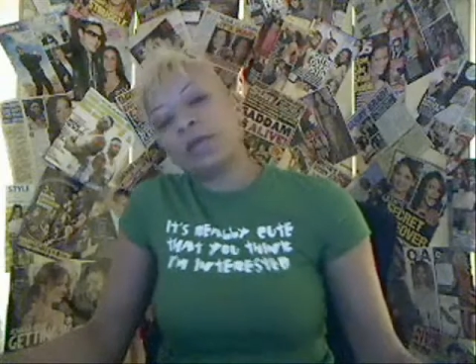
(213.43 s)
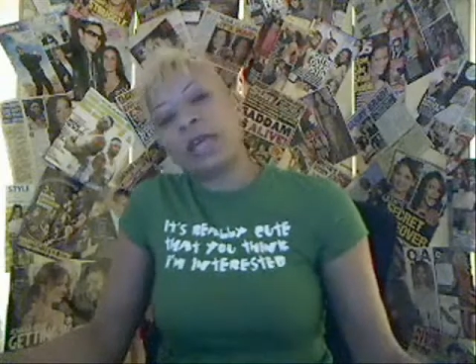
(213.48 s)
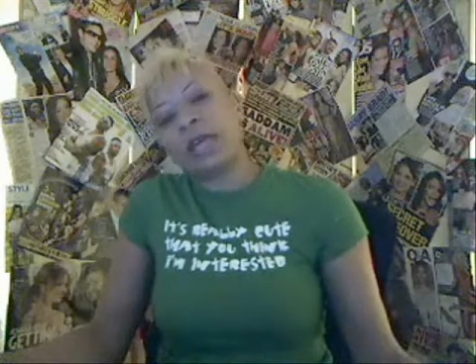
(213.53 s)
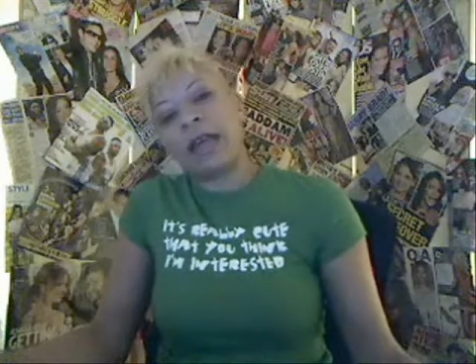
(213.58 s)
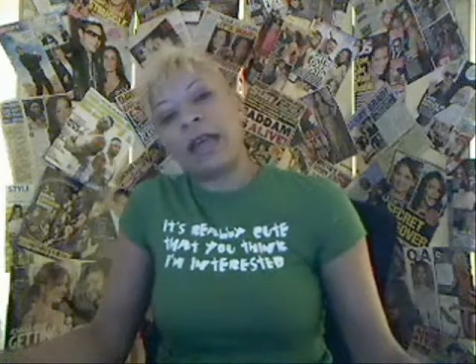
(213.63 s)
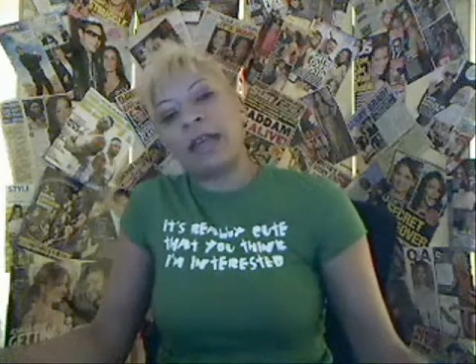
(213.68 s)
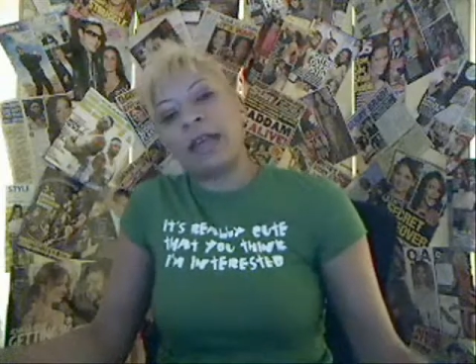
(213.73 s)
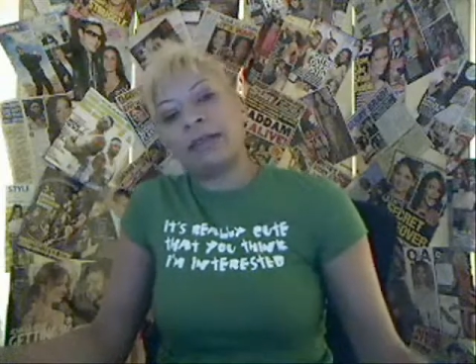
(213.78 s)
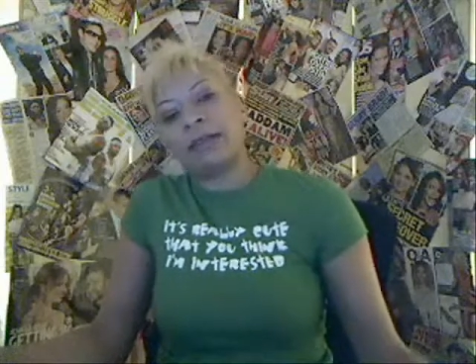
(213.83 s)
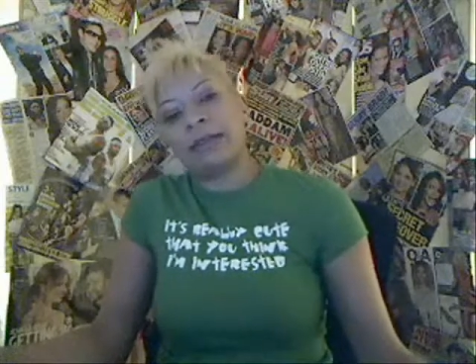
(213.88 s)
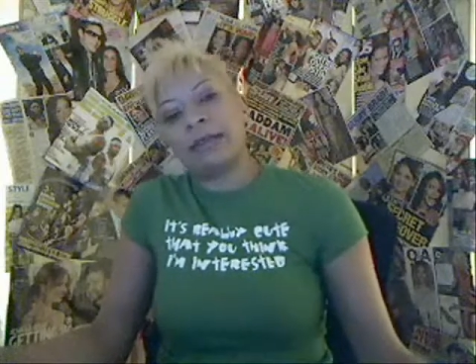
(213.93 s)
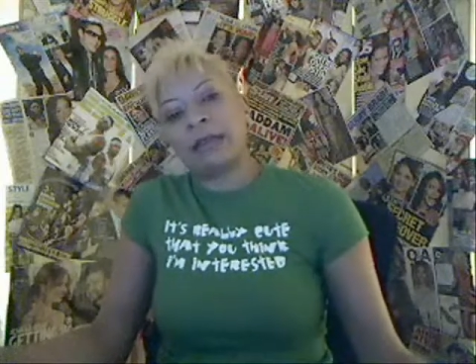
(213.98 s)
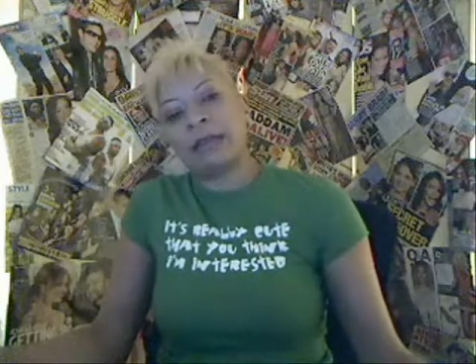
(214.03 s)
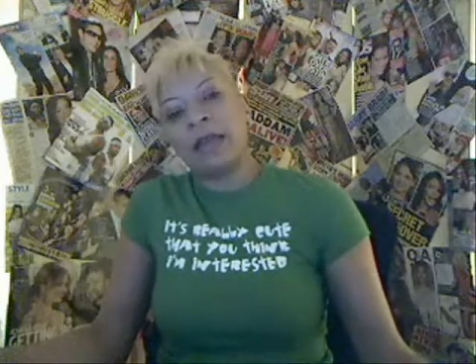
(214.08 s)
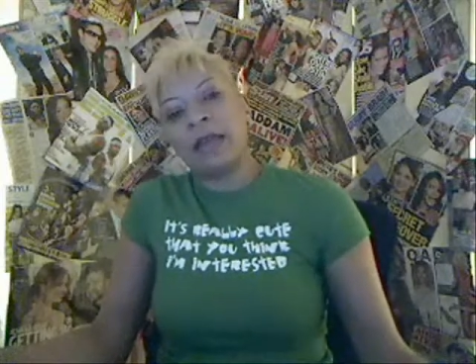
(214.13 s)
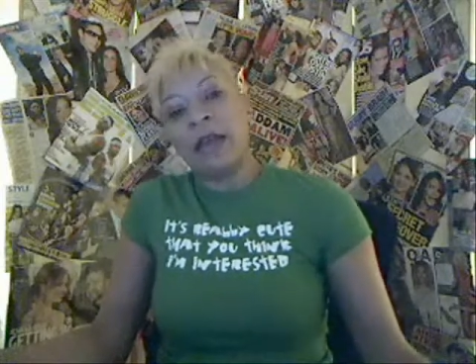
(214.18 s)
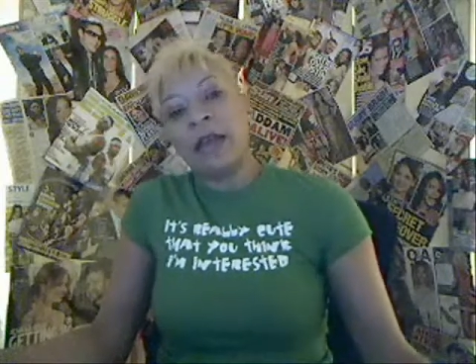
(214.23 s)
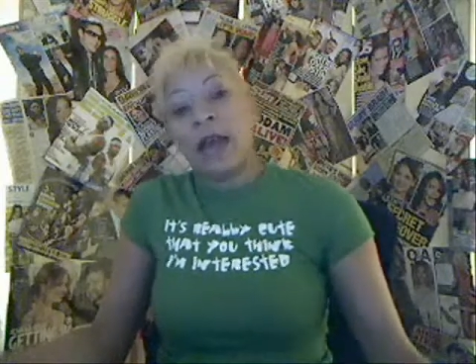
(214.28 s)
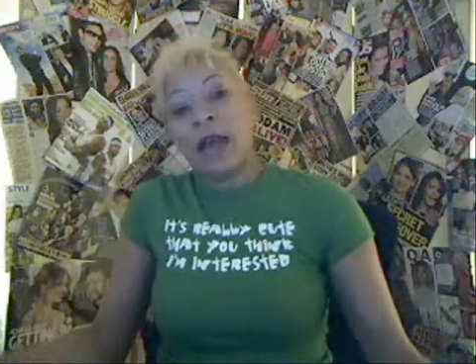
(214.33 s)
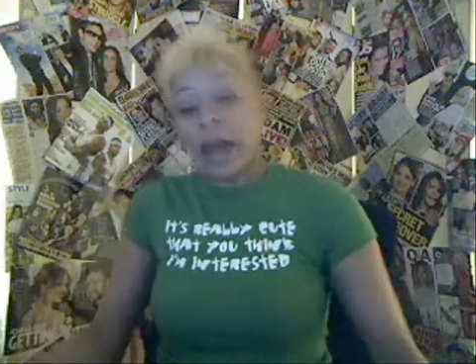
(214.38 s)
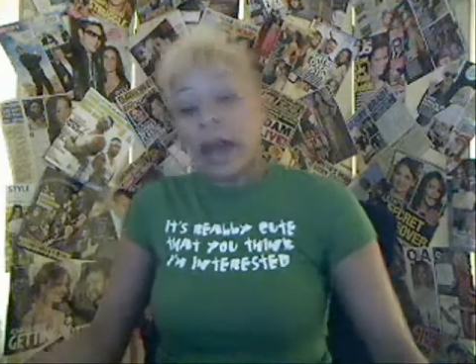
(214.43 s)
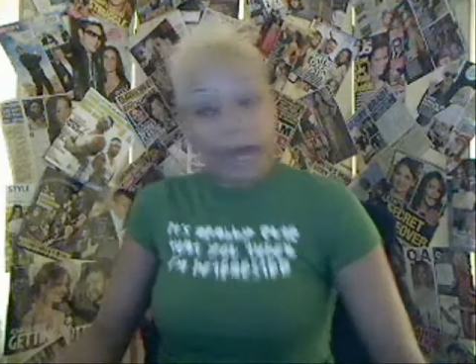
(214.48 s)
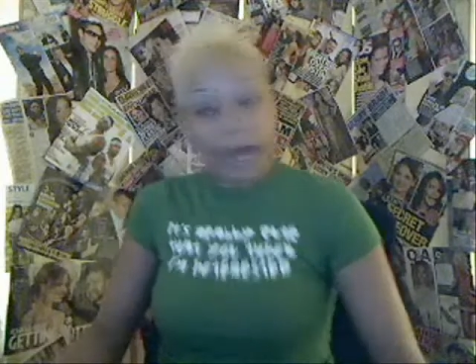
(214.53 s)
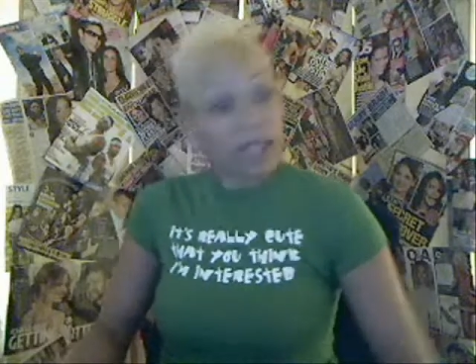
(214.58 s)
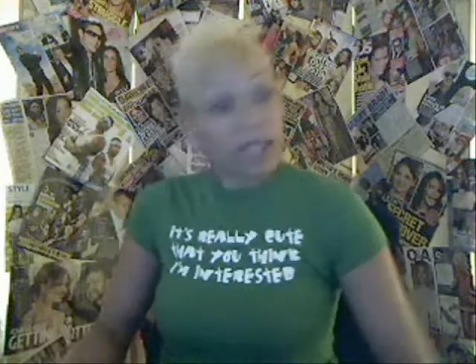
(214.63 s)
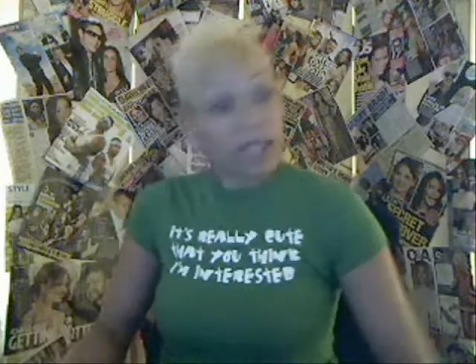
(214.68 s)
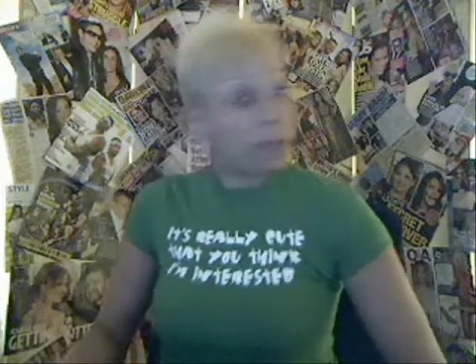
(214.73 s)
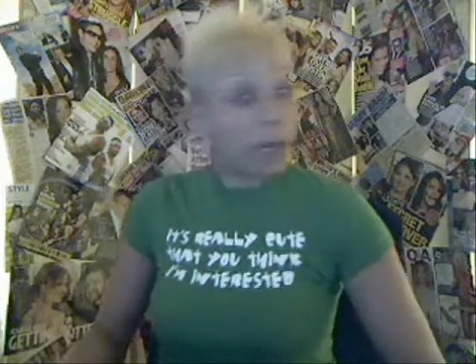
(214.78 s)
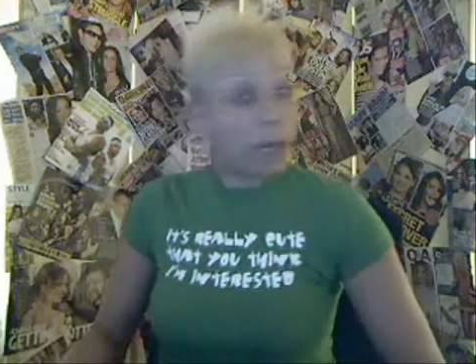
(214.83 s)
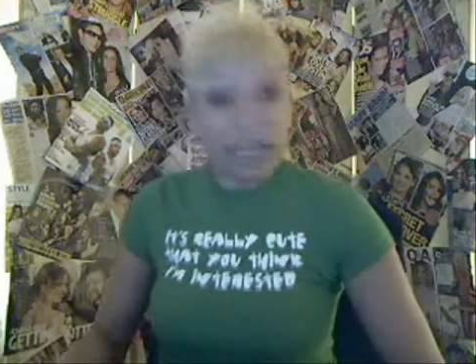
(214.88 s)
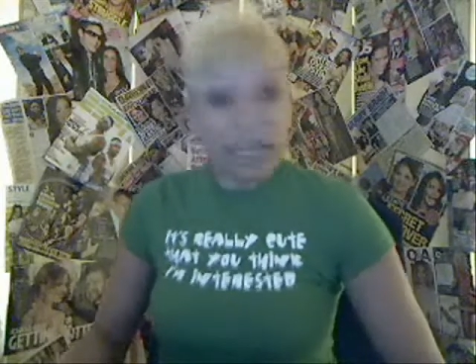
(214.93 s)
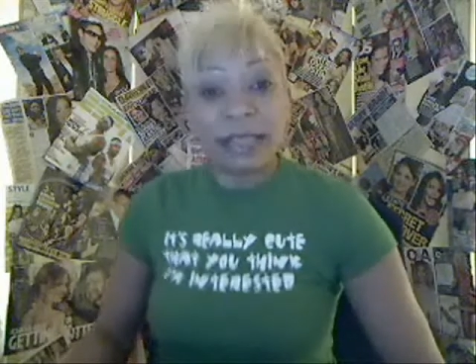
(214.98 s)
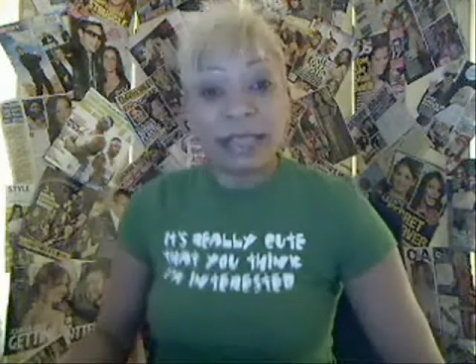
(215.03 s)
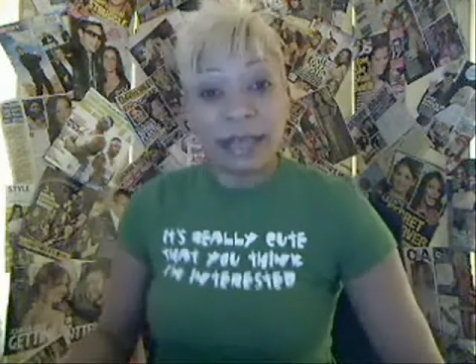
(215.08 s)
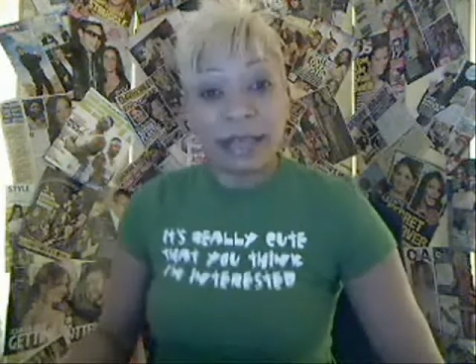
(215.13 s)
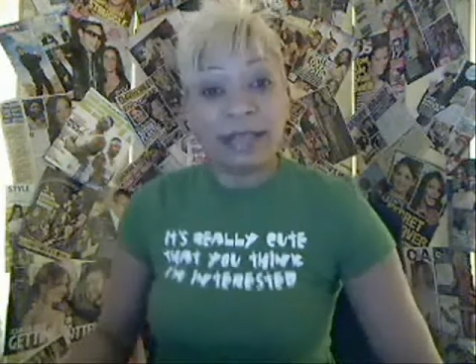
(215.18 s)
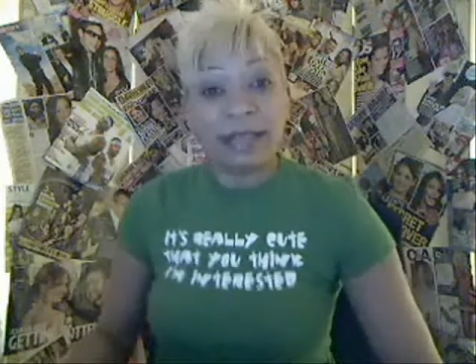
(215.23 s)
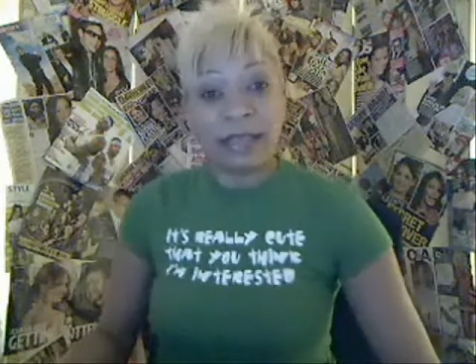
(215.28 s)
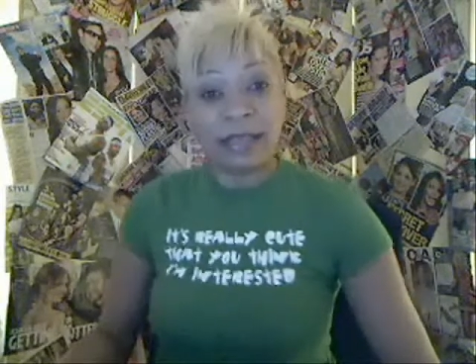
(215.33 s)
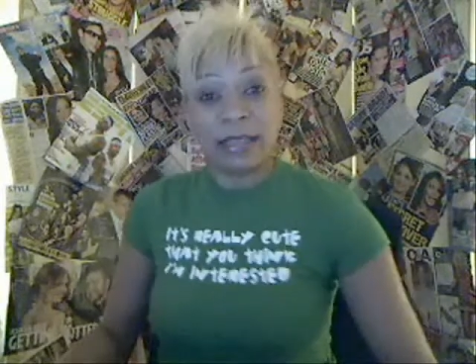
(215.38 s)
kids? I guess Britney
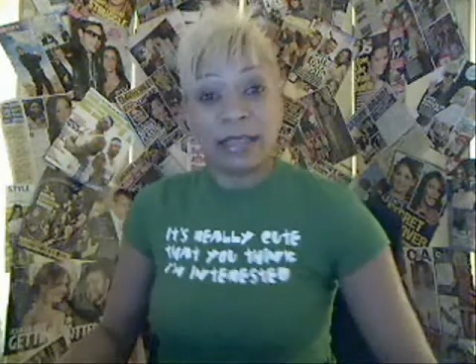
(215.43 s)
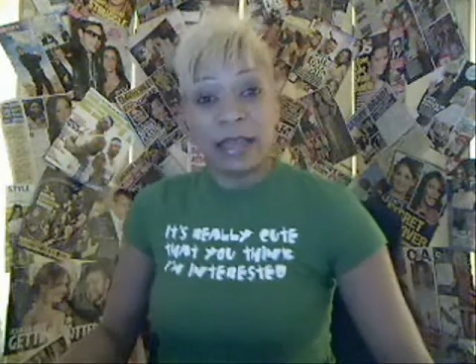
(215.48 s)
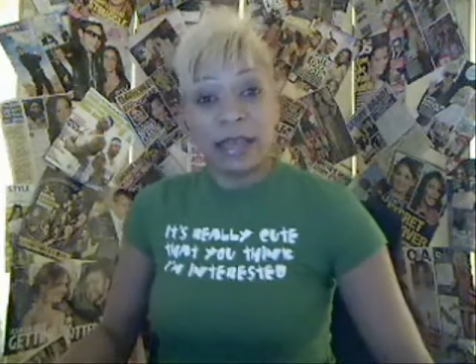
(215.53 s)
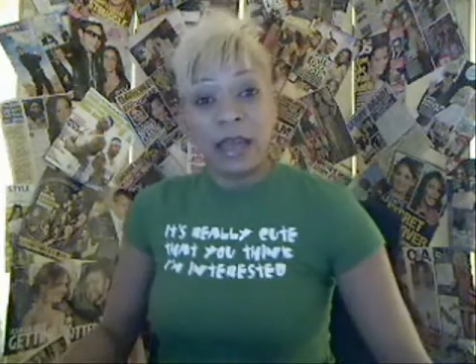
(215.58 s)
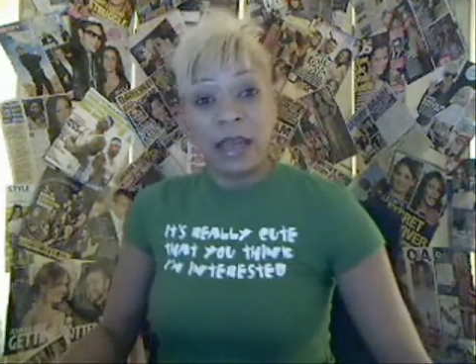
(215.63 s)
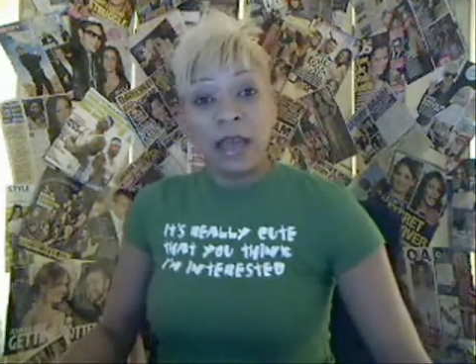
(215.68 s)
does.